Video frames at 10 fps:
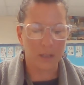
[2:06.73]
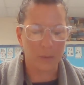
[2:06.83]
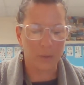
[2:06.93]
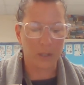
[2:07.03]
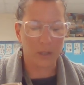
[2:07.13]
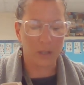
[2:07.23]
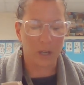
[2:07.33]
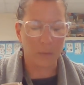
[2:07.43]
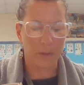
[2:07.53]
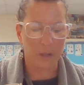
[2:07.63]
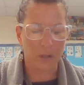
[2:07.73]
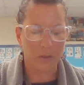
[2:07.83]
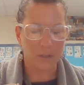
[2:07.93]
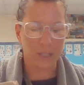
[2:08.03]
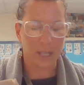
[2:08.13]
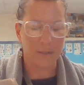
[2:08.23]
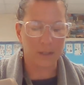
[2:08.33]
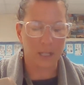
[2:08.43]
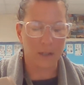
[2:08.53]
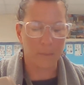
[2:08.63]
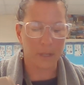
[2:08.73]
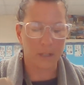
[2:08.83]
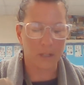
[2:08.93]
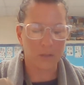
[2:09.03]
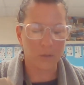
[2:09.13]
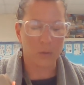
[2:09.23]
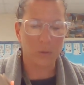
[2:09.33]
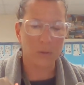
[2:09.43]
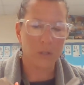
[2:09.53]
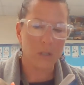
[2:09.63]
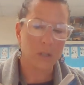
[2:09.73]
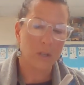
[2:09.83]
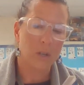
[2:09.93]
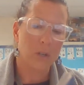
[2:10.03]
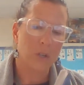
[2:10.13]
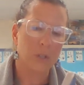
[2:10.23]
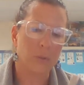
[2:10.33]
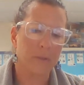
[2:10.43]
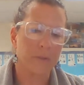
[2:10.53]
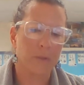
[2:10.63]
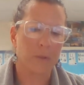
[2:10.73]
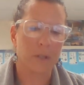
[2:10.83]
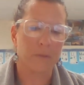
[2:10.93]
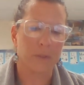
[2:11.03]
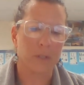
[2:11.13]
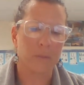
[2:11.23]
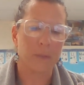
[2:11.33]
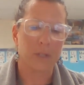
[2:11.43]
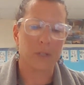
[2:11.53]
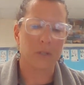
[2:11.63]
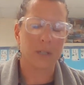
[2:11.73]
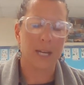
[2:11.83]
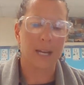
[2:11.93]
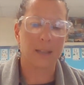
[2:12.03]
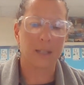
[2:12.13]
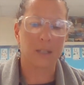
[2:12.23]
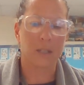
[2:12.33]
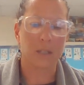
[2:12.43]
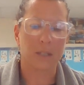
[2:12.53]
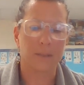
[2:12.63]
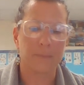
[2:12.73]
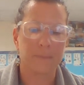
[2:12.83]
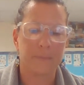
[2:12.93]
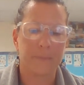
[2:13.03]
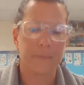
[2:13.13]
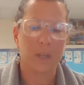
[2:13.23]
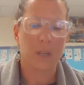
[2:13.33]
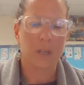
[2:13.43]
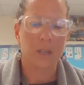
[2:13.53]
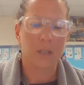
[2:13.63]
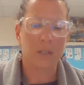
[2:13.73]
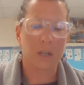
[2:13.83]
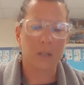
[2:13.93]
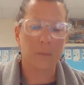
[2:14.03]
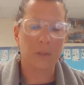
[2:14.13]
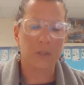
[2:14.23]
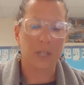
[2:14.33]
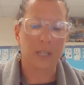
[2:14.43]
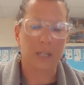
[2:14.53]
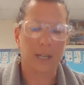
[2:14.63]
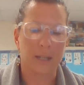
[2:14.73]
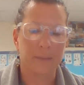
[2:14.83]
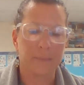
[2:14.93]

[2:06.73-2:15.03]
they were in a lot with other slaves that had been sold, sort of thrown in for good measure, and then gone. Gone with the chain gang.